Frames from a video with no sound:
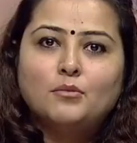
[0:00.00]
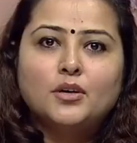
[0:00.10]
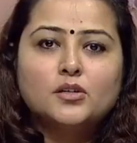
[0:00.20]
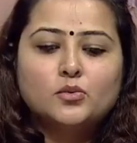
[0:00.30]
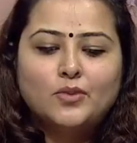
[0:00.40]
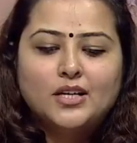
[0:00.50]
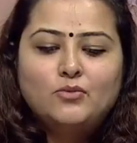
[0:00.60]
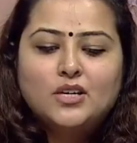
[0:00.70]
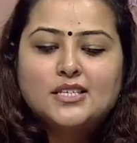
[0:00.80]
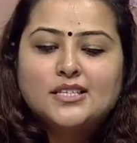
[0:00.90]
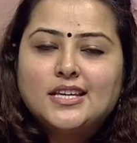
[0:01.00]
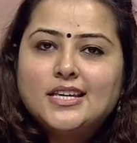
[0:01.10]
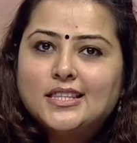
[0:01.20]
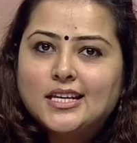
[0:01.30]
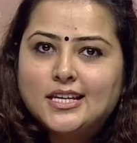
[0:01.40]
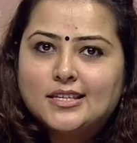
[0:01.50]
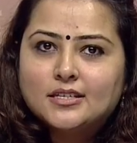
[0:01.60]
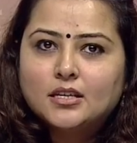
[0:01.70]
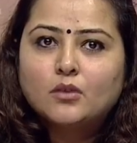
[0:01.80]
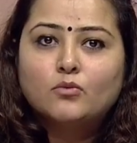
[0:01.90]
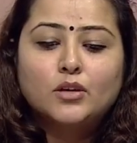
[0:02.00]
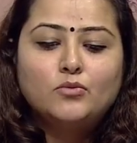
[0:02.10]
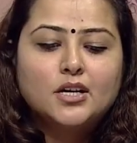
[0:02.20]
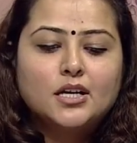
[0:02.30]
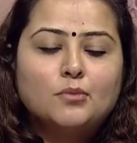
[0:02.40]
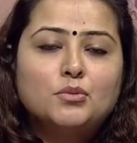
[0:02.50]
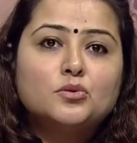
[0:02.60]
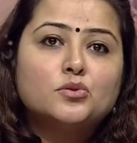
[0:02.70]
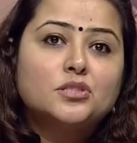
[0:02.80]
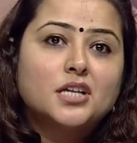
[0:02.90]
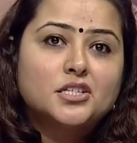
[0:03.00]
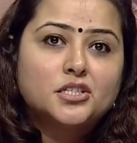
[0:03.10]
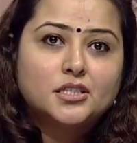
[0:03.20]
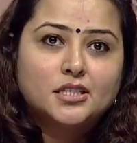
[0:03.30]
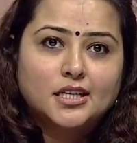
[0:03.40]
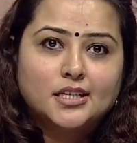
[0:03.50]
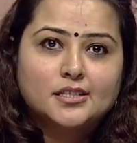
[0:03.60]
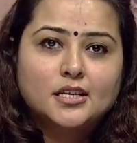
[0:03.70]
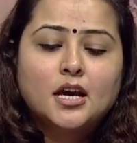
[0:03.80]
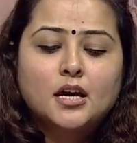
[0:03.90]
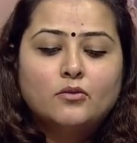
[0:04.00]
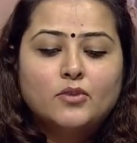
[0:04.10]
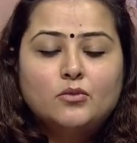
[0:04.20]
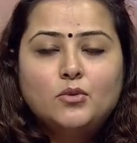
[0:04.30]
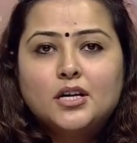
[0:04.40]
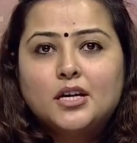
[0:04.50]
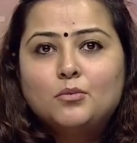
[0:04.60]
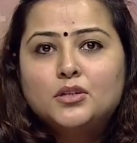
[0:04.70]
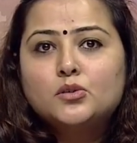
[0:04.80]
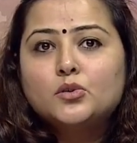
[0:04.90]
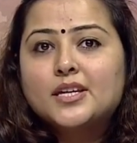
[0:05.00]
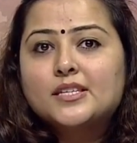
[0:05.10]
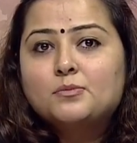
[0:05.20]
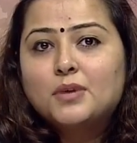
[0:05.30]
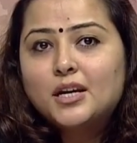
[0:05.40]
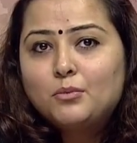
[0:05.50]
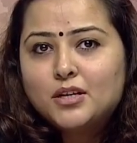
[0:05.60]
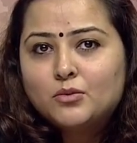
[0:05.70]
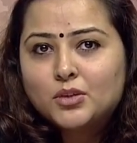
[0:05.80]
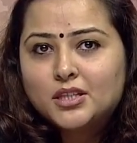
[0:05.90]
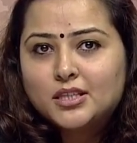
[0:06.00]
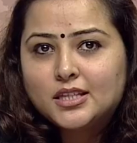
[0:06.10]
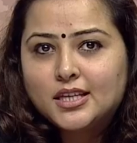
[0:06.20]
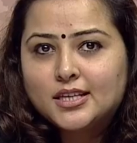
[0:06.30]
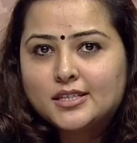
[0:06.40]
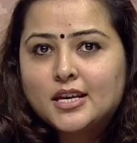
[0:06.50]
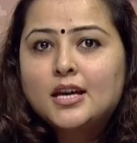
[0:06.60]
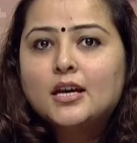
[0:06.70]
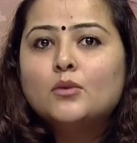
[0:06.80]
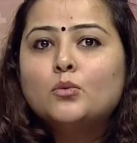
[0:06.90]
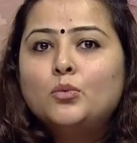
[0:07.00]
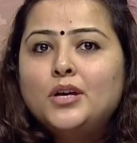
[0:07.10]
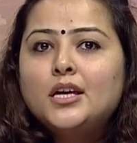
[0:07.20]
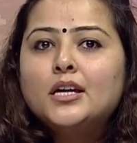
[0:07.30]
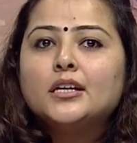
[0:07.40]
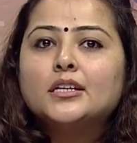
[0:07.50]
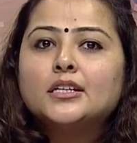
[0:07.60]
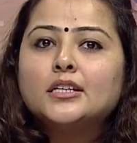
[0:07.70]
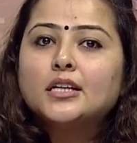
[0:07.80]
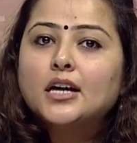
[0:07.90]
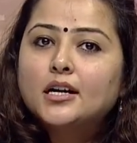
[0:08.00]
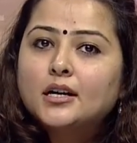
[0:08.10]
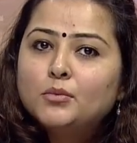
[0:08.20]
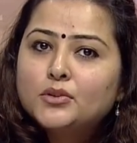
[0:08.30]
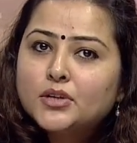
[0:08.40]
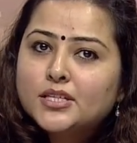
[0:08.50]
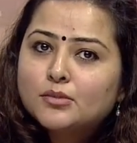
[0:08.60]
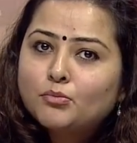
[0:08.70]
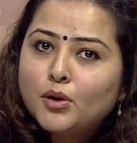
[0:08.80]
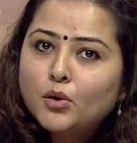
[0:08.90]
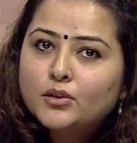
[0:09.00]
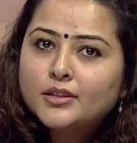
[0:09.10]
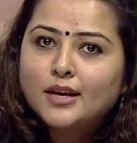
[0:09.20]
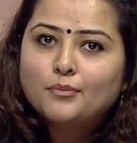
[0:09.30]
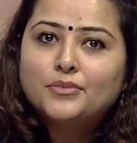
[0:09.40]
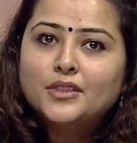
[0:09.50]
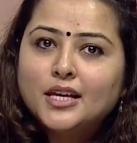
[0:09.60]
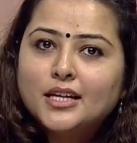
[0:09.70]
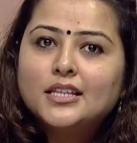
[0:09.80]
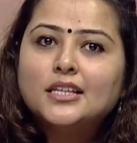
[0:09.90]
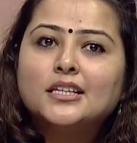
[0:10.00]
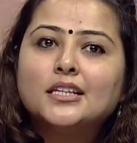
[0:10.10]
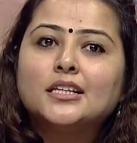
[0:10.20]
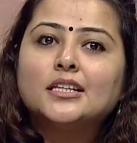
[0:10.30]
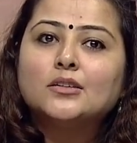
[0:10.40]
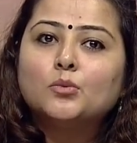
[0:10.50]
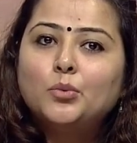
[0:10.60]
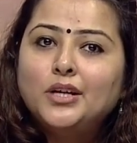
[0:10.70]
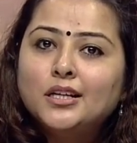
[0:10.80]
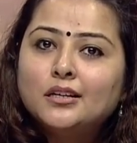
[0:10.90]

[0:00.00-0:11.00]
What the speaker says: because when we see things, when we are able to touch things, when we are able to experiment with the things, we are able to explore them, then we